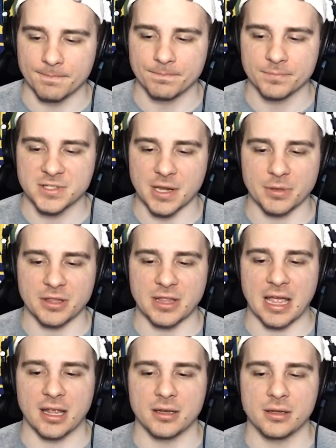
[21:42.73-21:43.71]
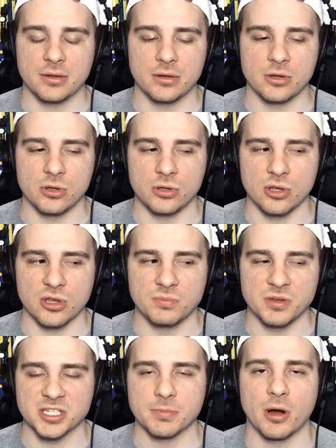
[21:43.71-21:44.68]
Something that it'd
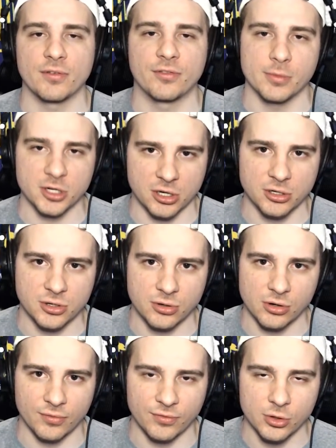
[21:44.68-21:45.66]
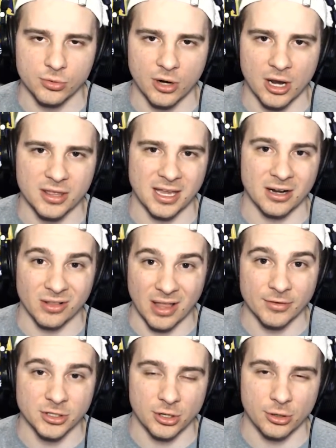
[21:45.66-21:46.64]
be smart for Michigan to review, right? They had
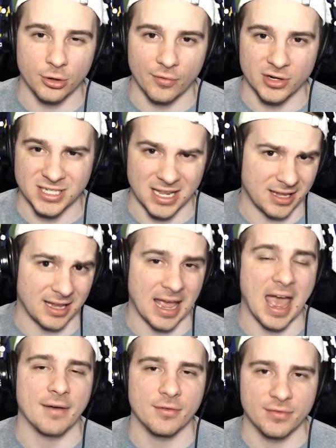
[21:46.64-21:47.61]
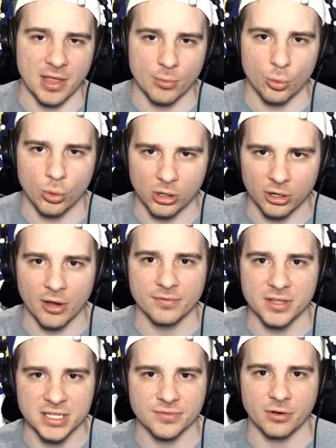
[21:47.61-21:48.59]
11 turnovers. I think half of them were of
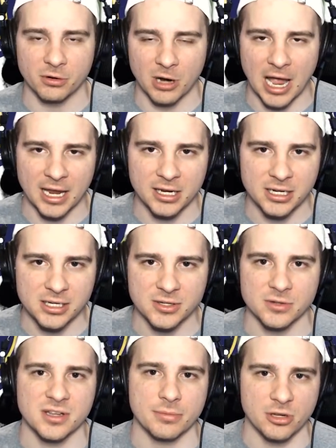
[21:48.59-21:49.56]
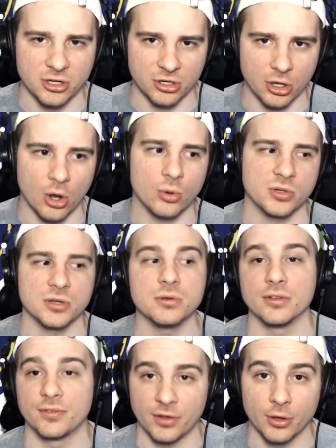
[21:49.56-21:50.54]
this variety. So something to go to
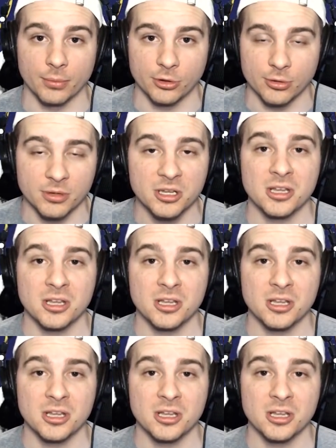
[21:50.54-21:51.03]
the film room,